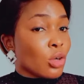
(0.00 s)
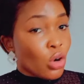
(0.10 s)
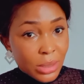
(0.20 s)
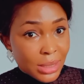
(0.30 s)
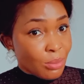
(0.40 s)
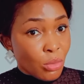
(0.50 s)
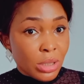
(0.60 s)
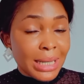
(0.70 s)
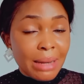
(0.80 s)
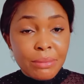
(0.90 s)
causing
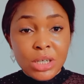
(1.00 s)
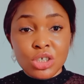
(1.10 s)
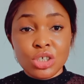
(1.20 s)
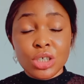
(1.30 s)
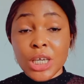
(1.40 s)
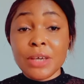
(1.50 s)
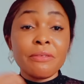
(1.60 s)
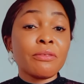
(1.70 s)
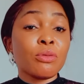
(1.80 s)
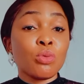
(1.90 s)
more damage
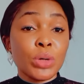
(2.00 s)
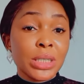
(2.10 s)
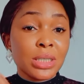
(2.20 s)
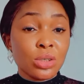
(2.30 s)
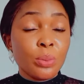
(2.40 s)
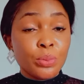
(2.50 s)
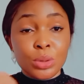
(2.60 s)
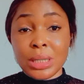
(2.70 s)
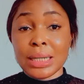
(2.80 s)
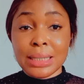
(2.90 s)
if we do not
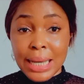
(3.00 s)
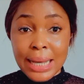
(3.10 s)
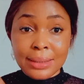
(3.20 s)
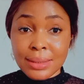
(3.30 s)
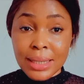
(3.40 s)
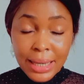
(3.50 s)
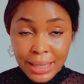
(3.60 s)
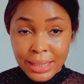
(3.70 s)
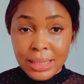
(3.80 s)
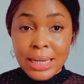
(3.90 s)
protect our
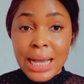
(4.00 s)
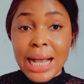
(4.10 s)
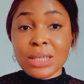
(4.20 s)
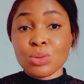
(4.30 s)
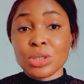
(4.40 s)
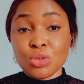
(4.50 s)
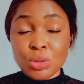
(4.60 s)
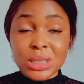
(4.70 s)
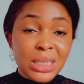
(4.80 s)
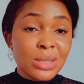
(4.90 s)
skin. As we are
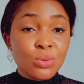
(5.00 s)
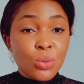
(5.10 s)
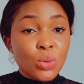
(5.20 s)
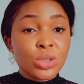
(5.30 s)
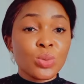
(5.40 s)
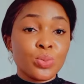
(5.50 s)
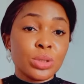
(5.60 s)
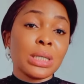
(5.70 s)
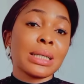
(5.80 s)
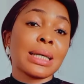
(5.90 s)
treating, we want to
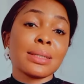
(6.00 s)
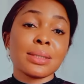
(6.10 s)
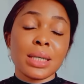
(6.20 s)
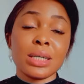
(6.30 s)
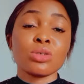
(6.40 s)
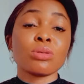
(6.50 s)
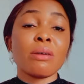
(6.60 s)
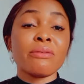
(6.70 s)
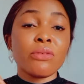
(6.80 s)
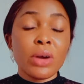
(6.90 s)
protect our skin to
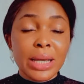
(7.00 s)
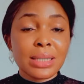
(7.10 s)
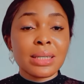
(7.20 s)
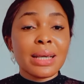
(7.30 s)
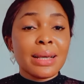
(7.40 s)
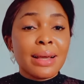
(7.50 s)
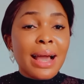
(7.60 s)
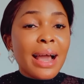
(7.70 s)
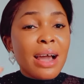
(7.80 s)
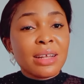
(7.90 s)
avoid
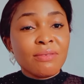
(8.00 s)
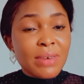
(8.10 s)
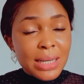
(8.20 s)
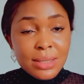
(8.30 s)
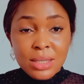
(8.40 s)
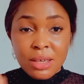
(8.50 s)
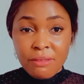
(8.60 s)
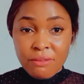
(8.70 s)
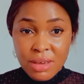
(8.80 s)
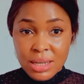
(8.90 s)
adverse
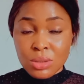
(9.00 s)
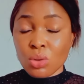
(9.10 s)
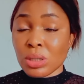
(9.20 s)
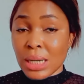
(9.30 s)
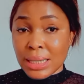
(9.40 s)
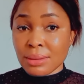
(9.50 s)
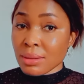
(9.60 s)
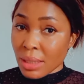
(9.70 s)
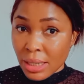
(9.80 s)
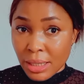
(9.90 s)
effect on our
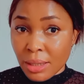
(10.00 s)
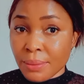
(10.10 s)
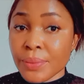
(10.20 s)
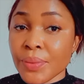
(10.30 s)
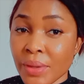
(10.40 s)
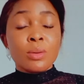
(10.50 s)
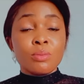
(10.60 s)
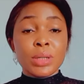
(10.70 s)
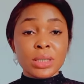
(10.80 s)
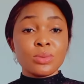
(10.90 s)
skin.
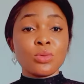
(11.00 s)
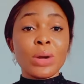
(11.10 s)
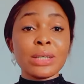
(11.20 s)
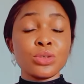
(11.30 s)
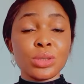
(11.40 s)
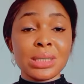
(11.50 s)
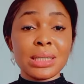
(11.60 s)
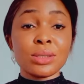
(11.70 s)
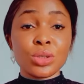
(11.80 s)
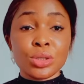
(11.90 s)
Please, while
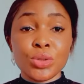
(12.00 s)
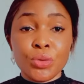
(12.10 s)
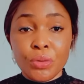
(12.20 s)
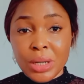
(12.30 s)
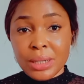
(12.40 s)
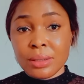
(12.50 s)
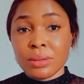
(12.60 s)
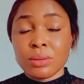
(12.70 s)
choosing sunscreen